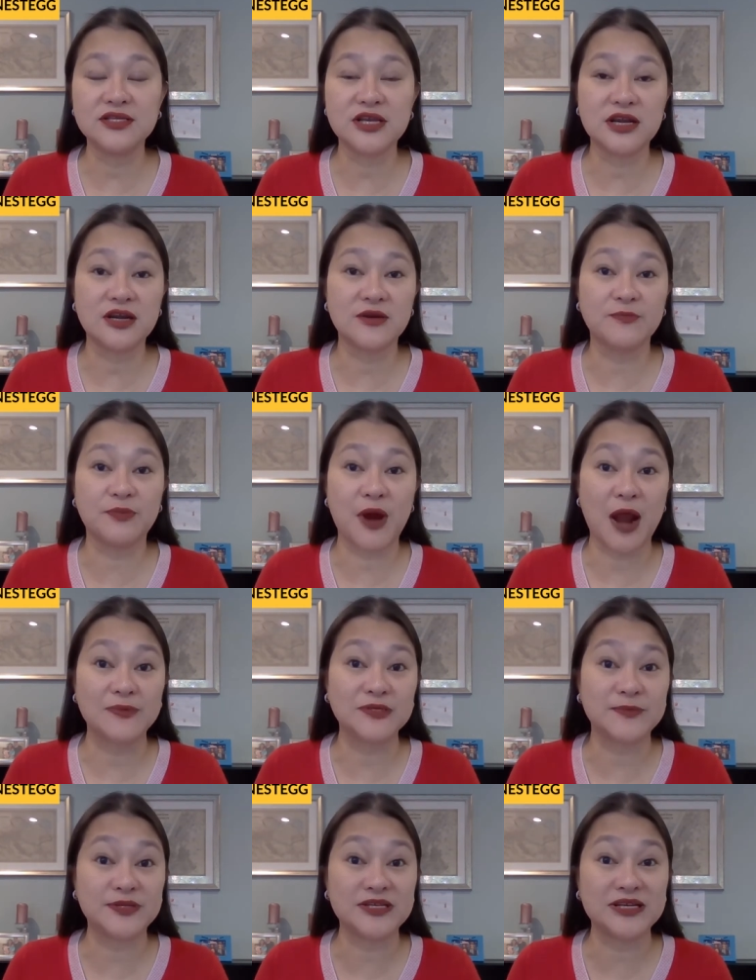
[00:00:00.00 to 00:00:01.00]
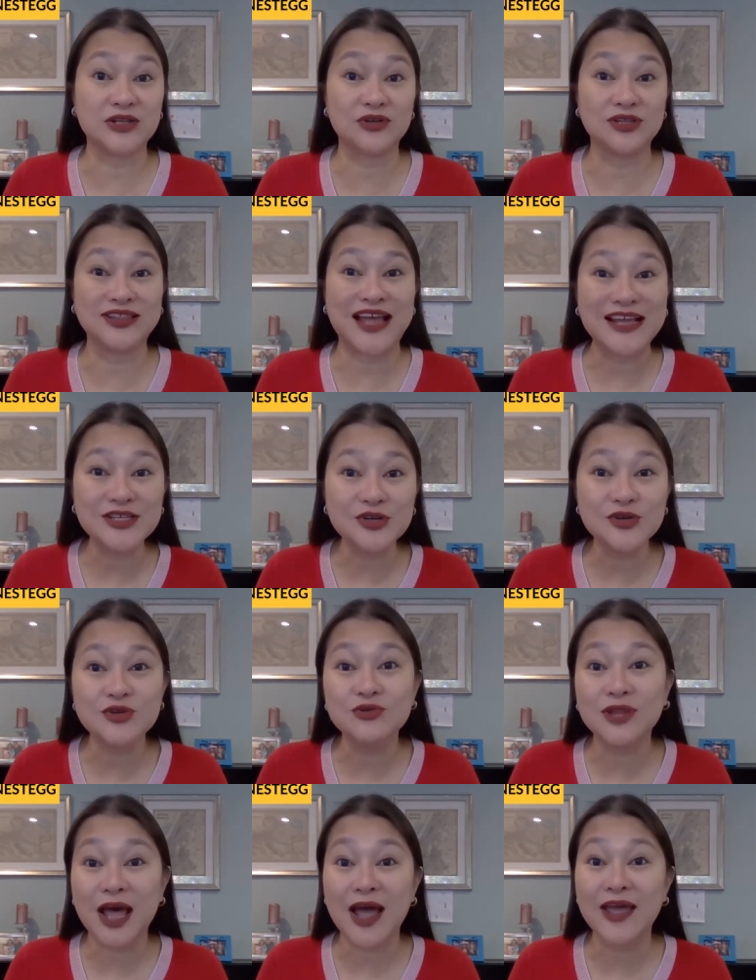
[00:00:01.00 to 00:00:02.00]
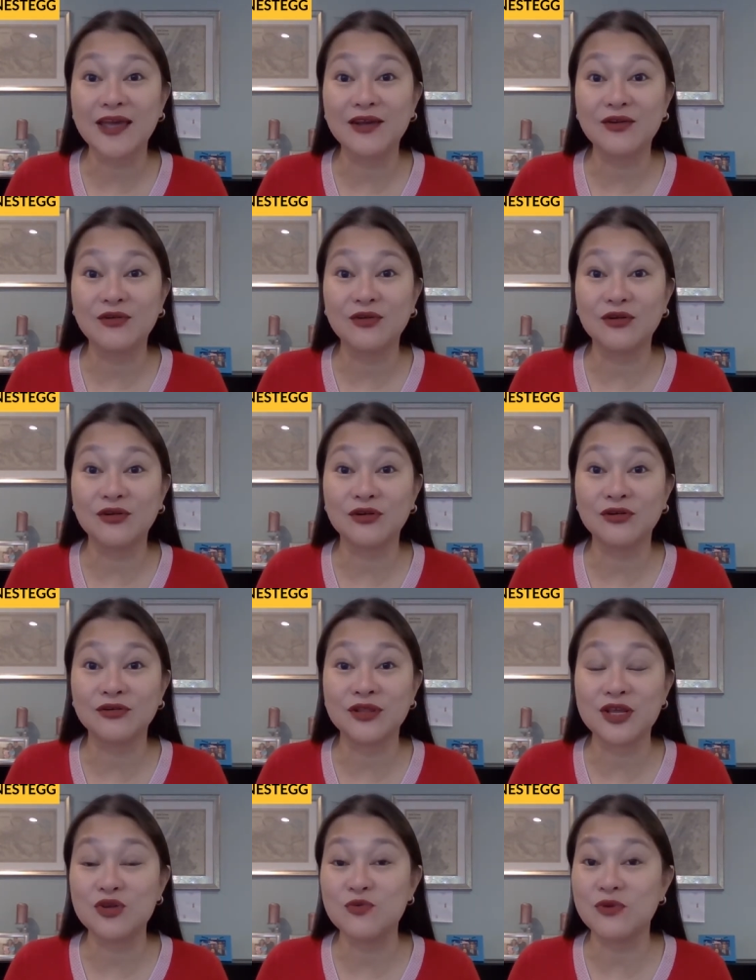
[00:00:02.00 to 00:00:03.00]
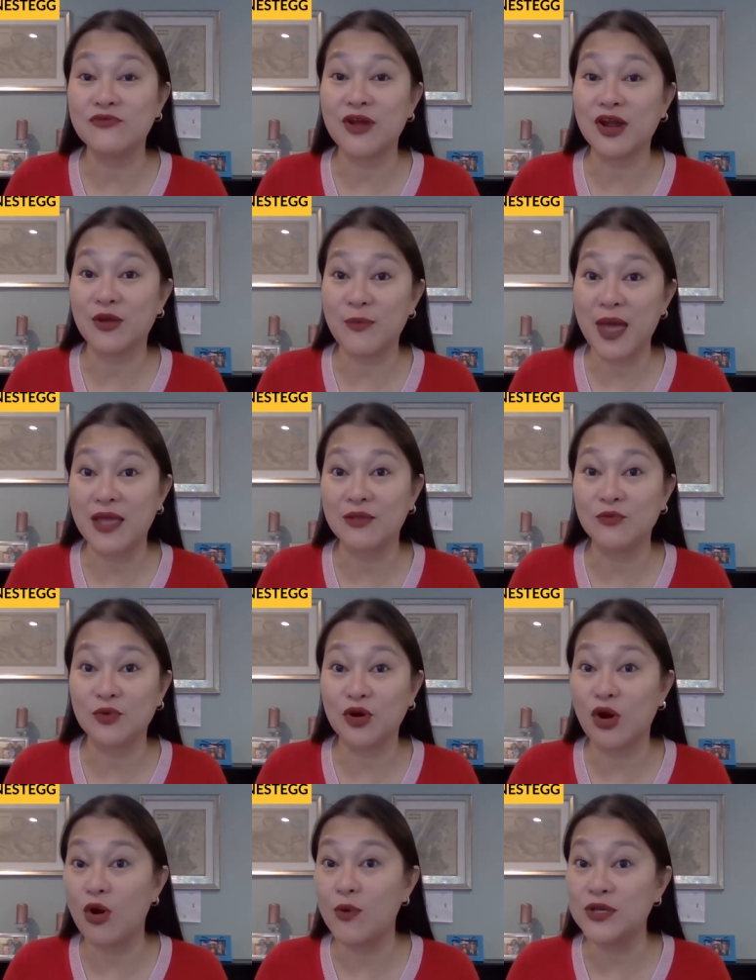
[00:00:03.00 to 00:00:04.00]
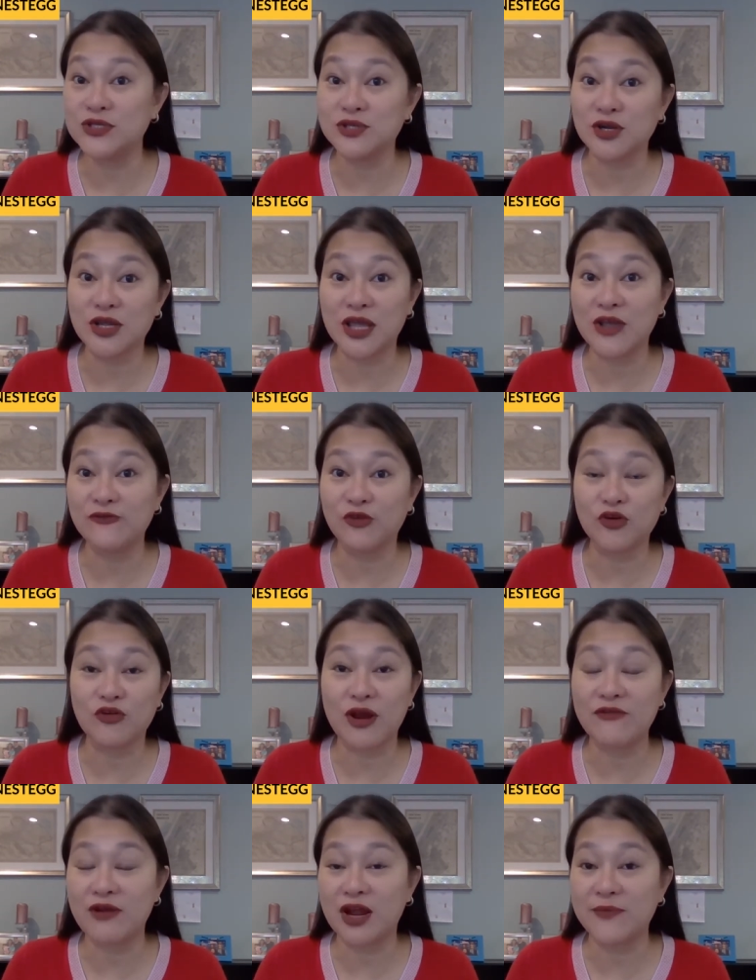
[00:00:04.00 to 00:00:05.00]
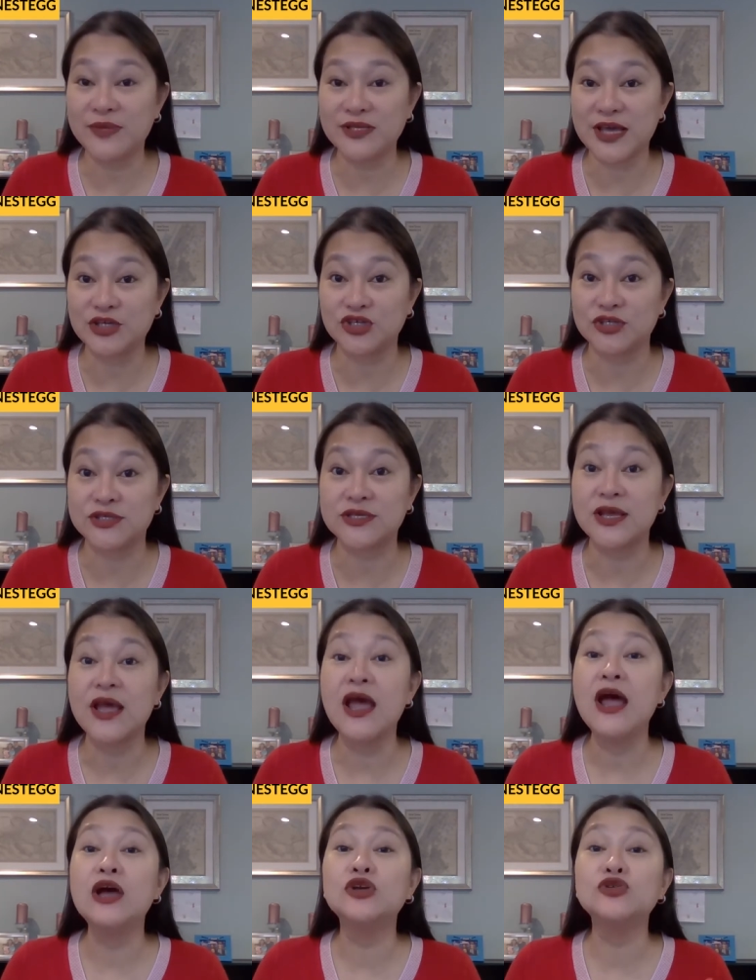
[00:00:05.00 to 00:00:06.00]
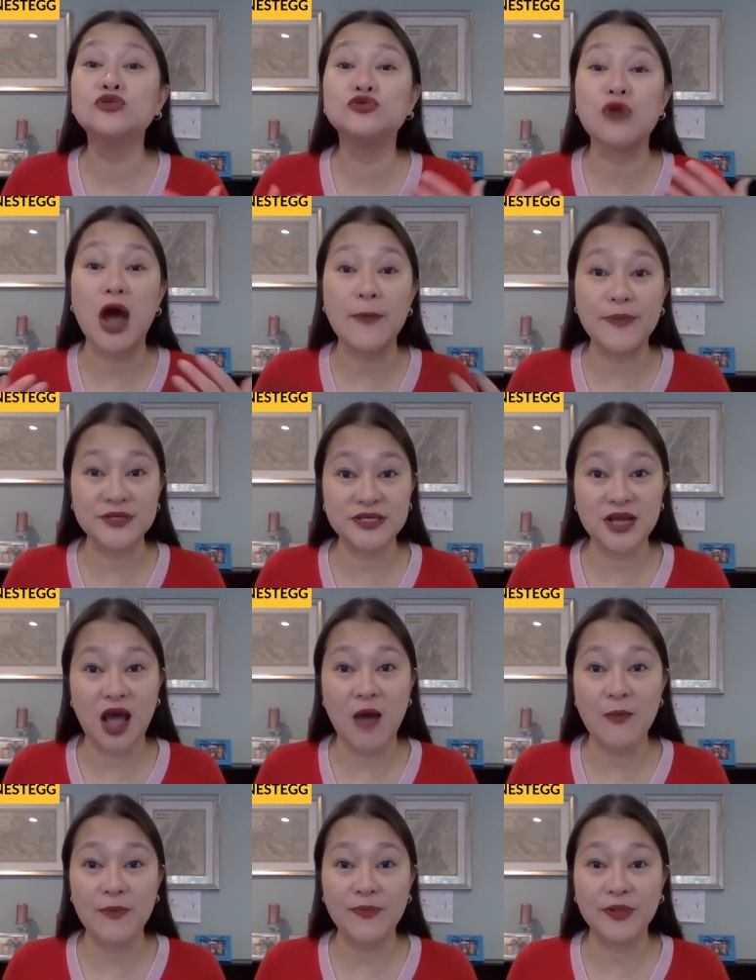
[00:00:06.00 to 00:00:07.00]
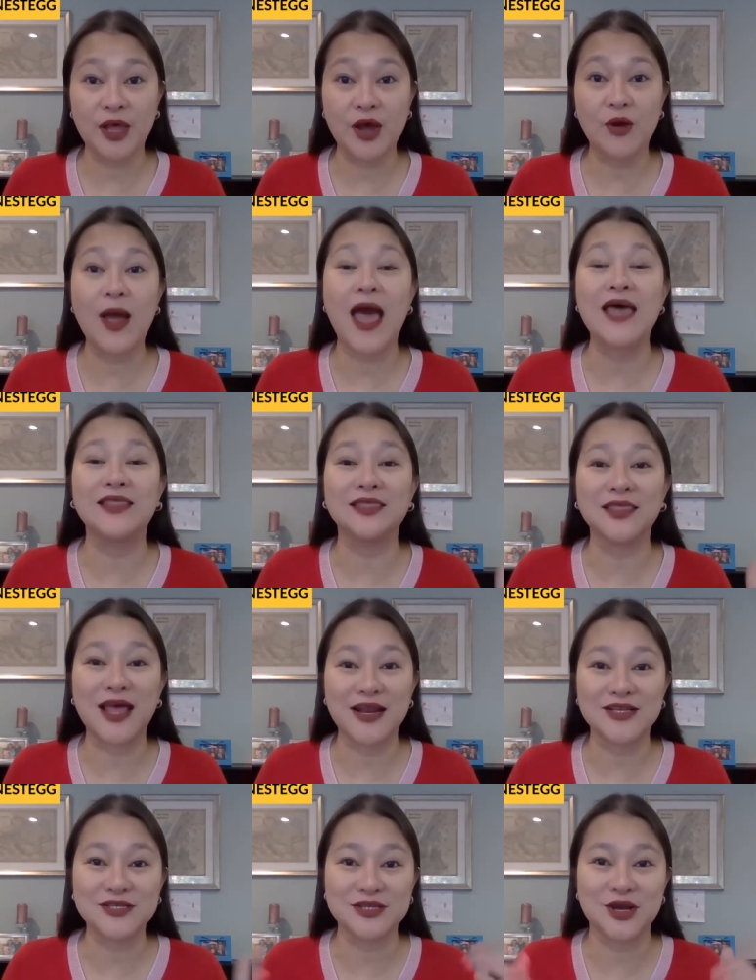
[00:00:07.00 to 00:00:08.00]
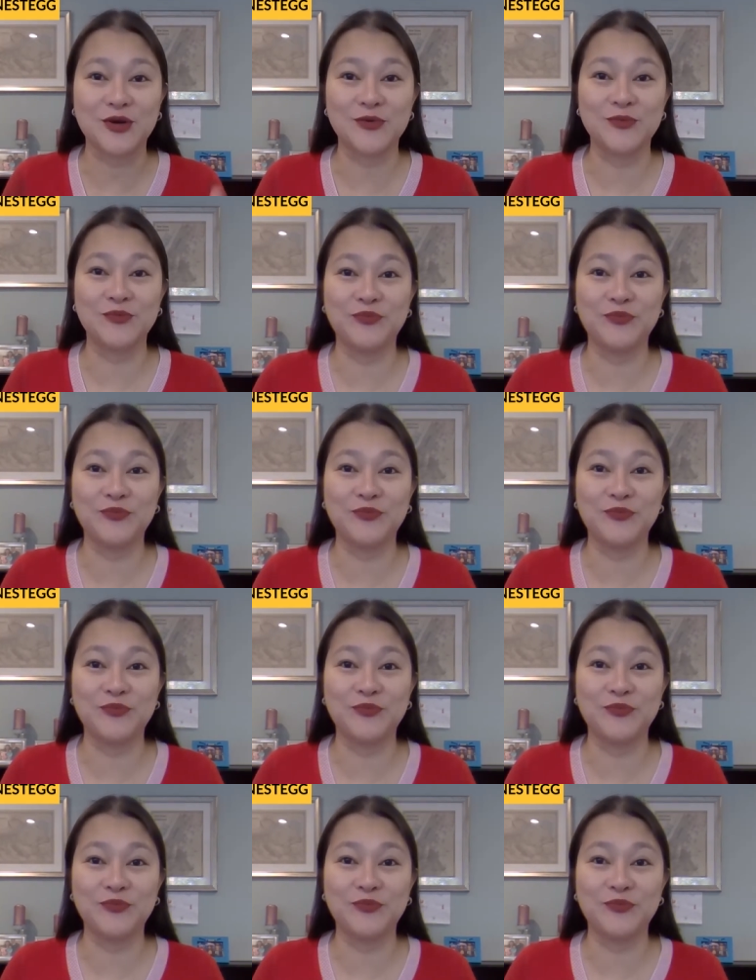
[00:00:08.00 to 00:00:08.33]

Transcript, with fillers: Is there perhaps a particular lender you like or that you would recommend? We're always looking for great recommendations. Drop us a comment below and let us know.